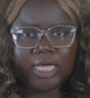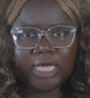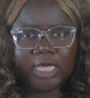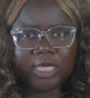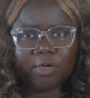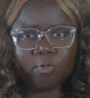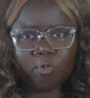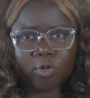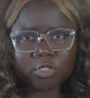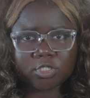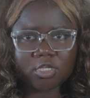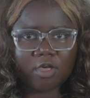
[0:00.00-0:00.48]

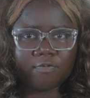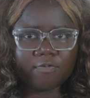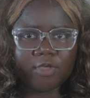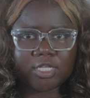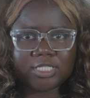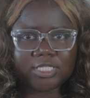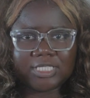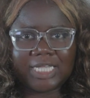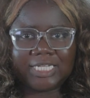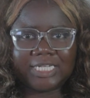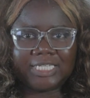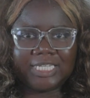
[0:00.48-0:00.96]
It was
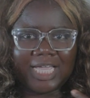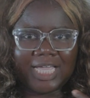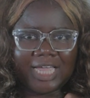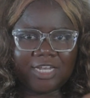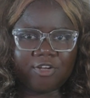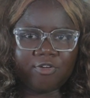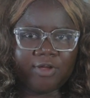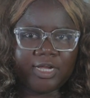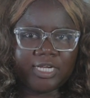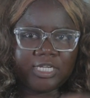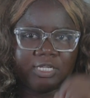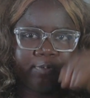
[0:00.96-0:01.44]
obvious that they had
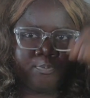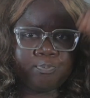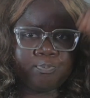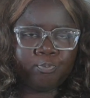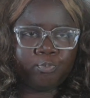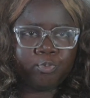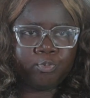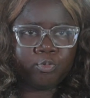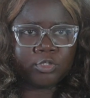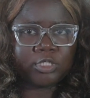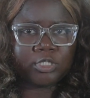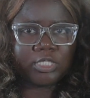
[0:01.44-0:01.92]
already
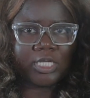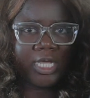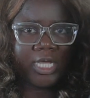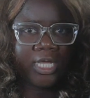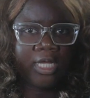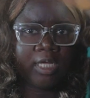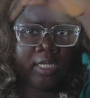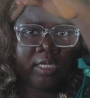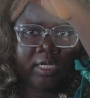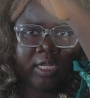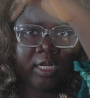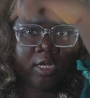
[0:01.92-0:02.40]
put
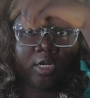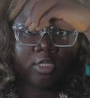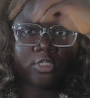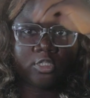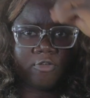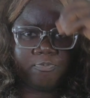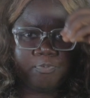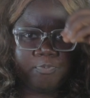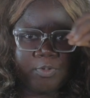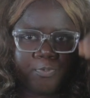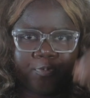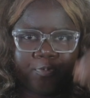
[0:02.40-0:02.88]
in a lot
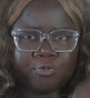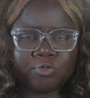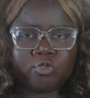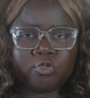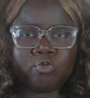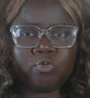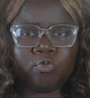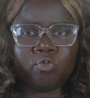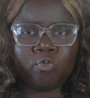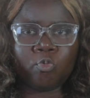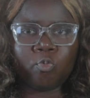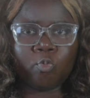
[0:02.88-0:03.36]
of people
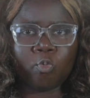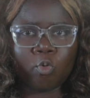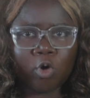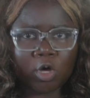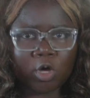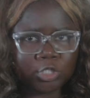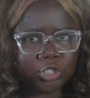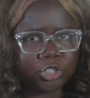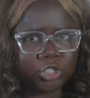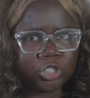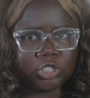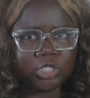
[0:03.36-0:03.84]
to
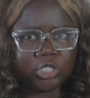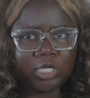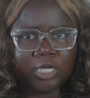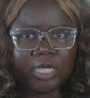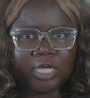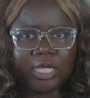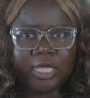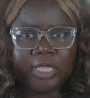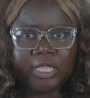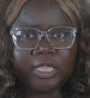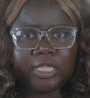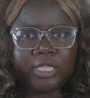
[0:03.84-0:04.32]
watch
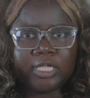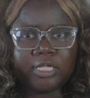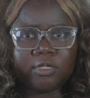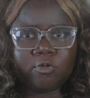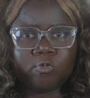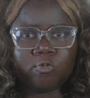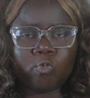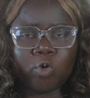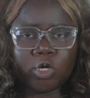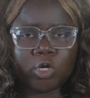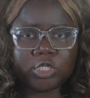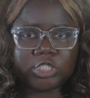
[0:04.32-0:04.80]

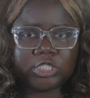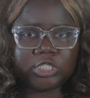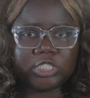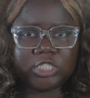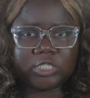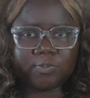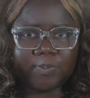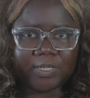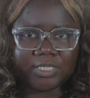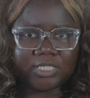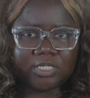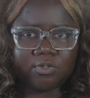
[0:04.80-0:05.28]

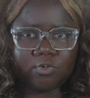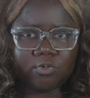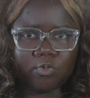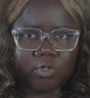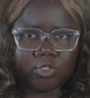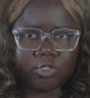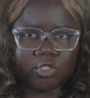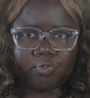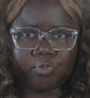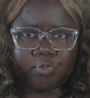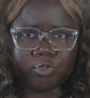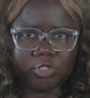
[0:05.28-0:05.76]
this person who
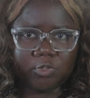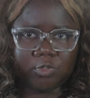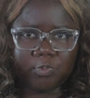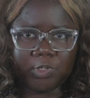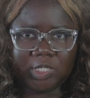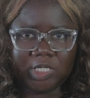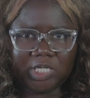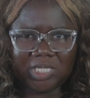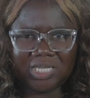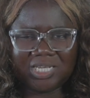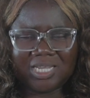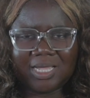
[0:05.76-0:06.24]
was supposed to be
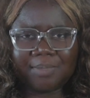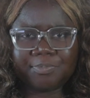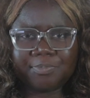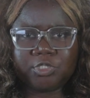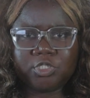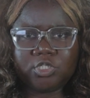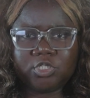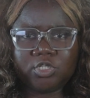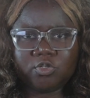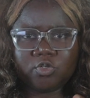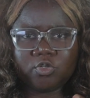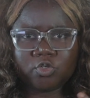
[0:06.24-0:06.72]

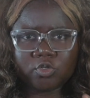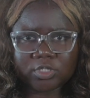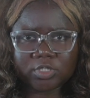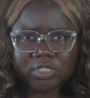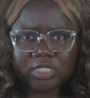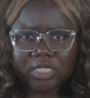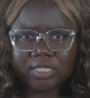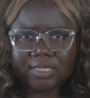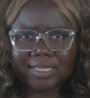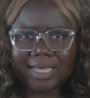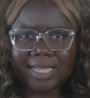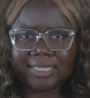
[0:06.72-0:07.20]
kidnapped. You could
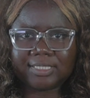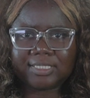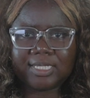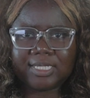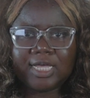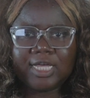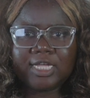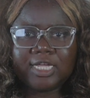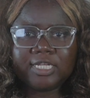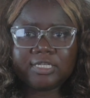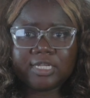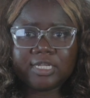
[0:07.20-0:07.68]
see that
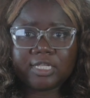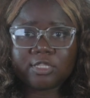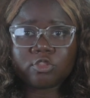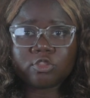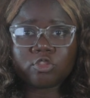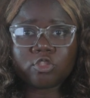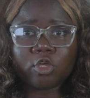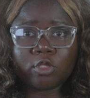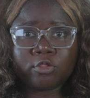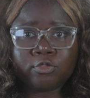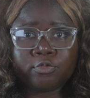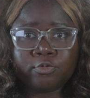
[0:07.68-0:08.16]
they
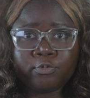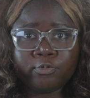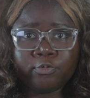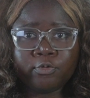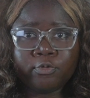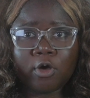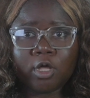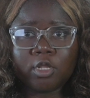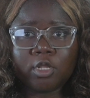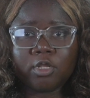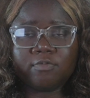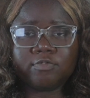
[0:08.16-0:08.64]
thought
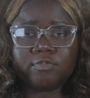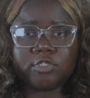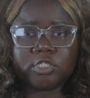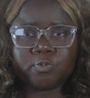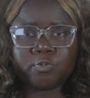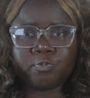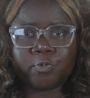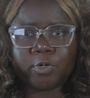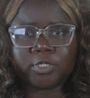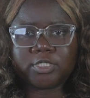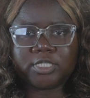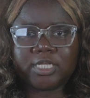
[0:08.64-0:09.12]
through all of this
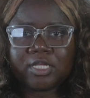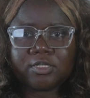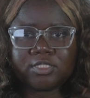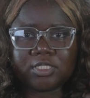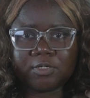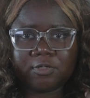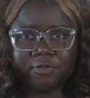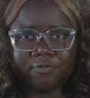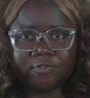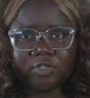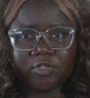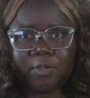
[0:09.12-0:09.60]
process. There was
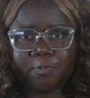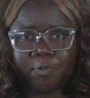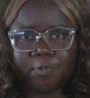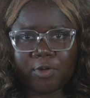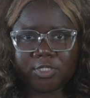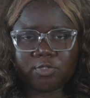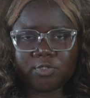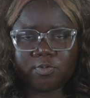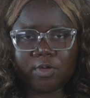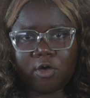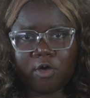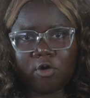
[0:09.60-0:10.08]
even a
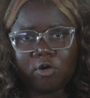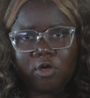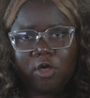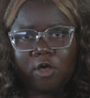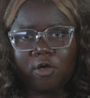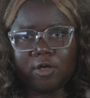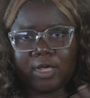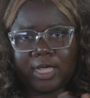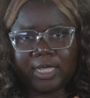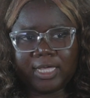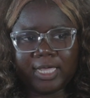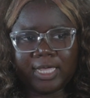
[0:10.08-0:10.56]
point where
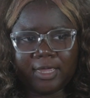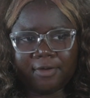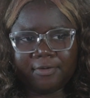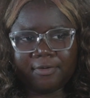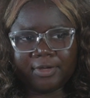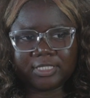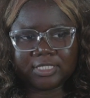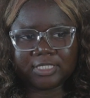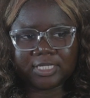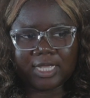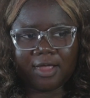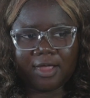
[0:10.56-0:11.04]

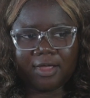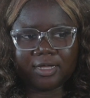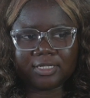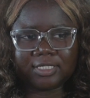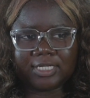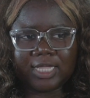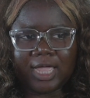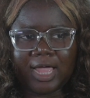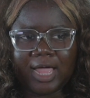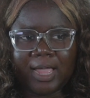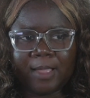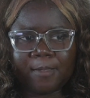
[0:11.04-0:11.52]
Eric's
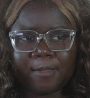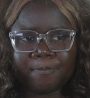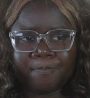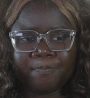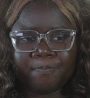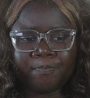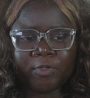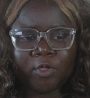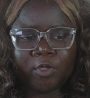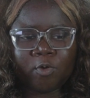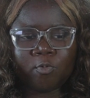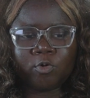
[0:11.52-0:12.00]
character
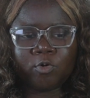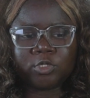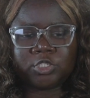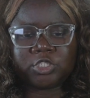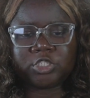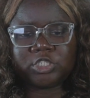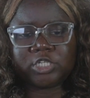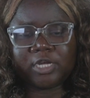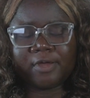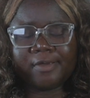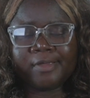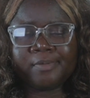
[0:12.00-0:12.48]
was
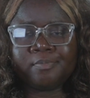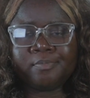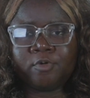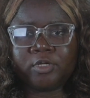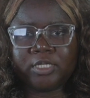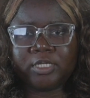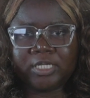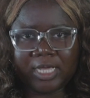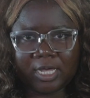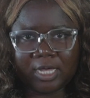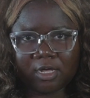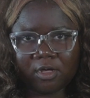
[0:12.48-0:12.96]
sharing
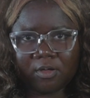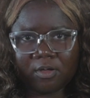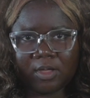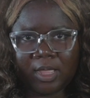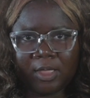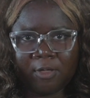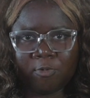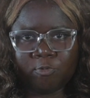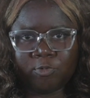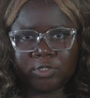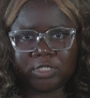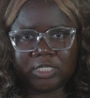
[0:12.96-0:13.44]
money
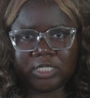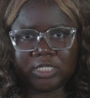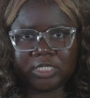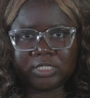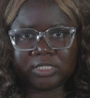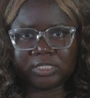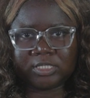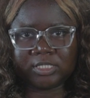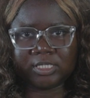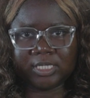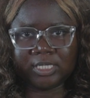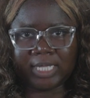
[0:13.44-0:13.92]
with
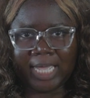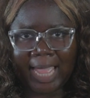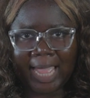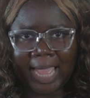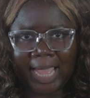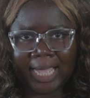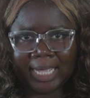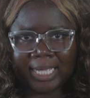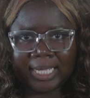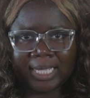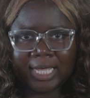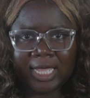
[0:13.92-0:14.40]
his
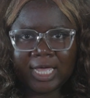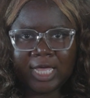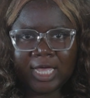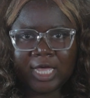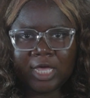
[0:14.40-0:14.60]
gang.